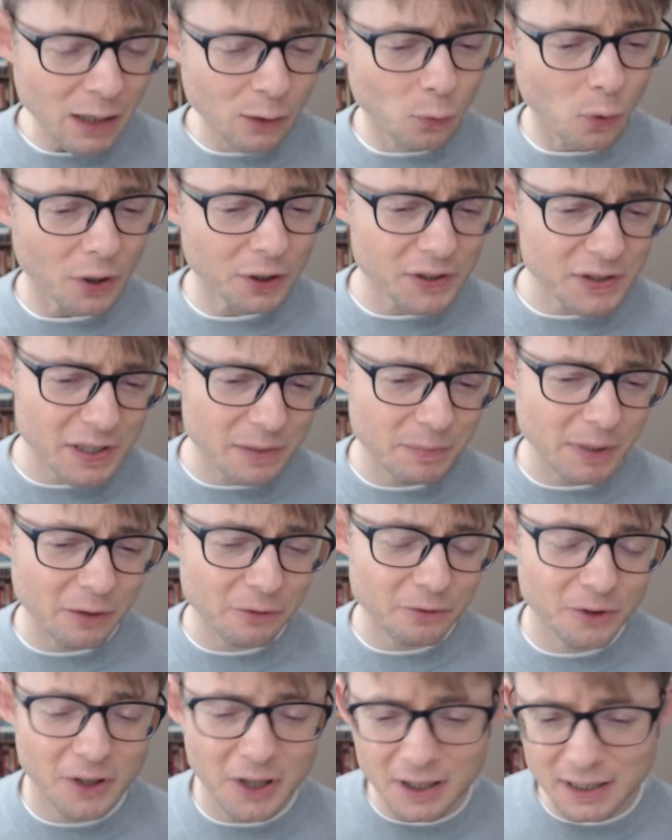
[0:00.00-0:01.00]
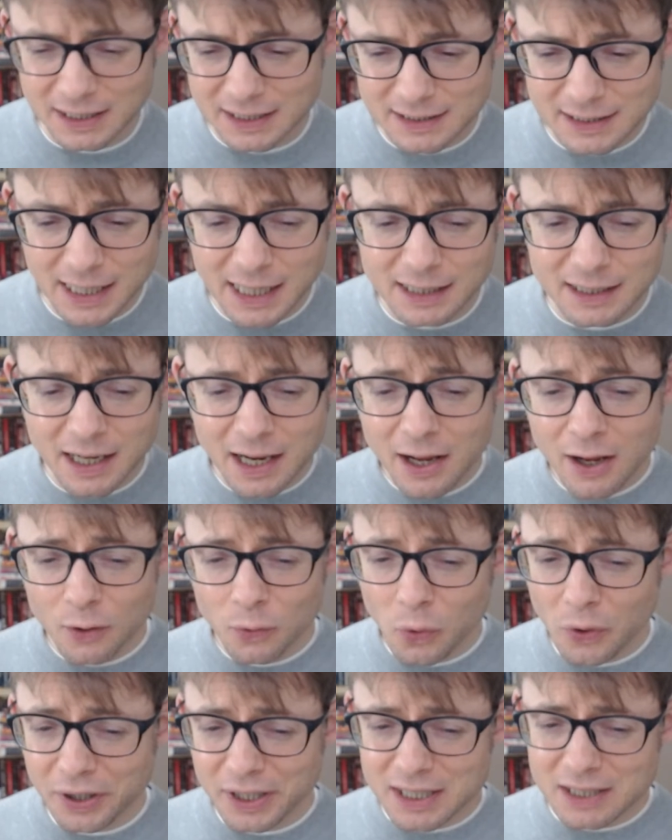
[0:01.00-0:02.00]
What does it mean for her indeed?
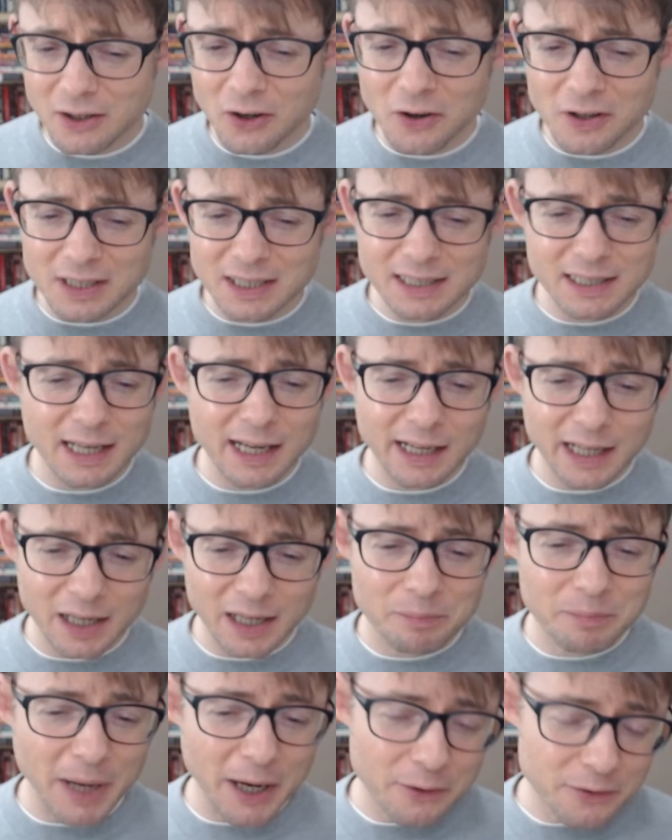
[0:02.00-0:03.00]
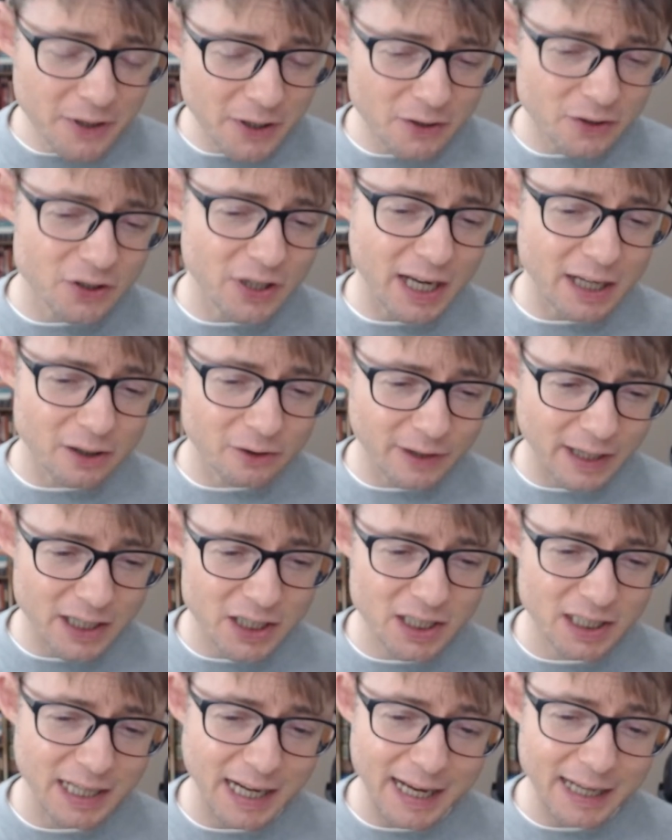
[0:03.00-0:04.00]
What is Gong saying about her
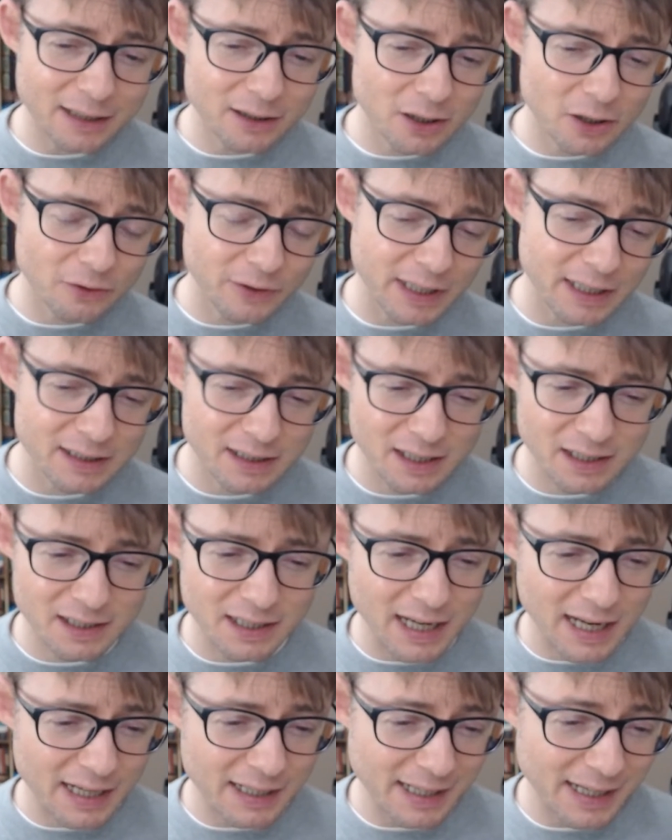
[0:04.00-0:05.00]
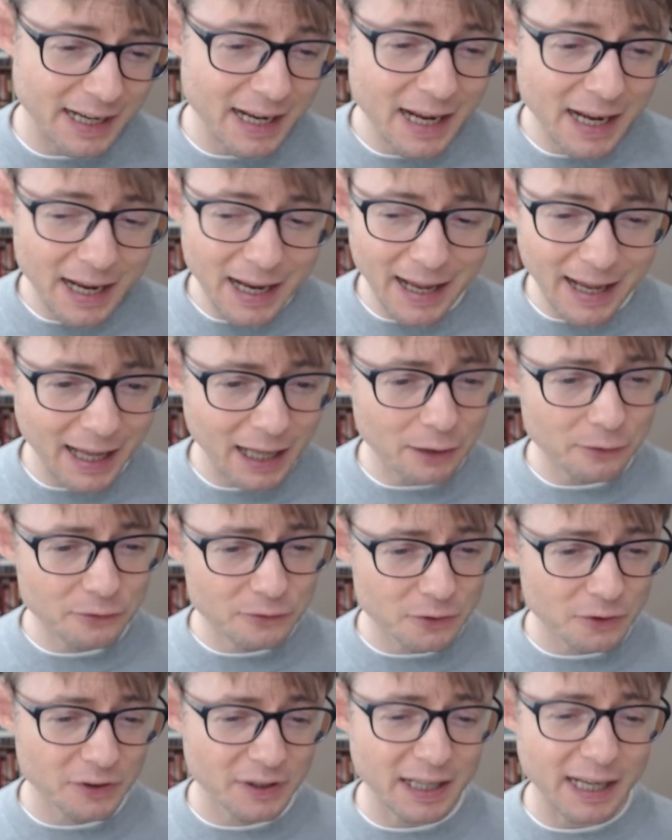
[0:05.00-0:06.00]
generation and Korean society
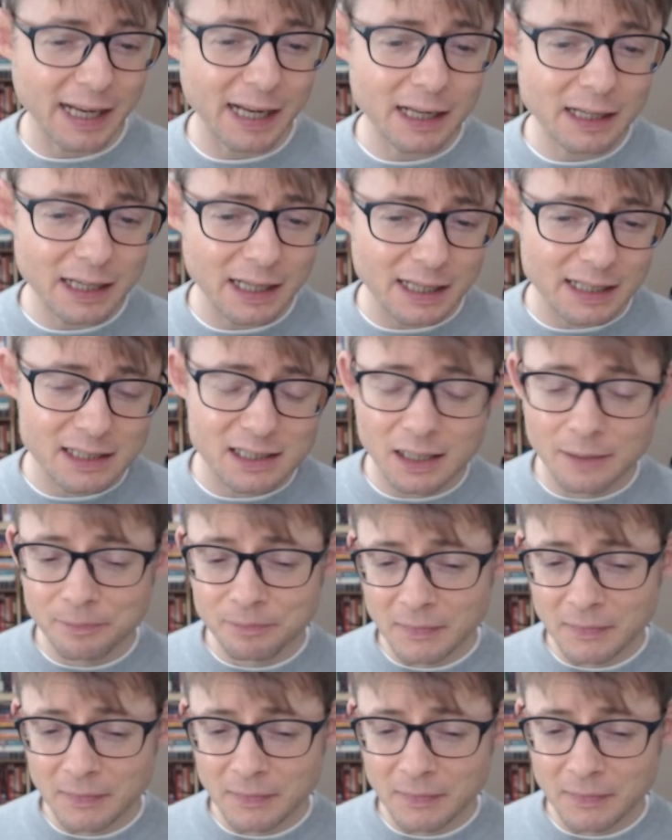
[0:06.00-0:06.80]
after the 80s?